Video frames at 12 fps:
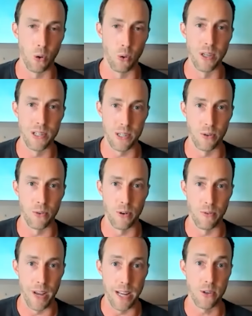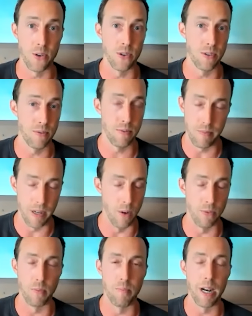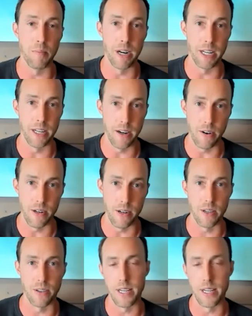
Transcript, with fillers: gold and silver investors, you know, for many, many years.